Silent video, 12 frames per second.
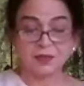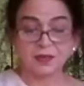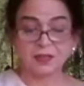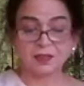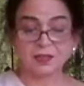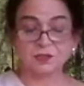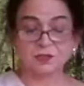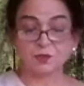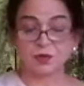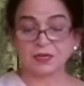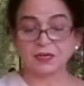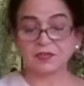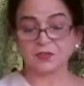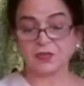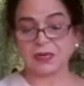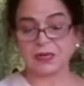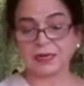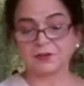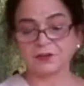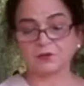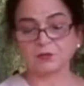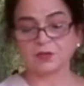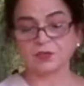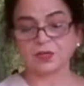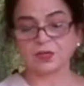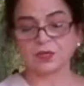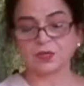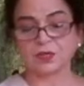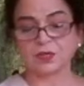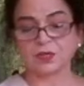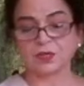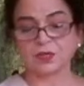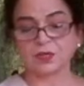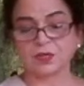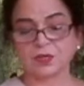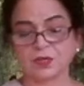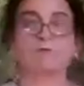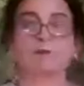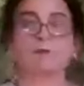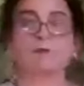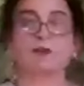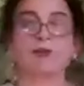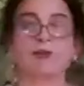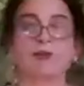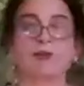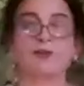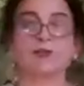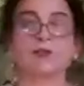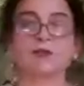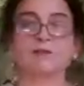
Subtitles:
and the student is led to certain levels of awareness.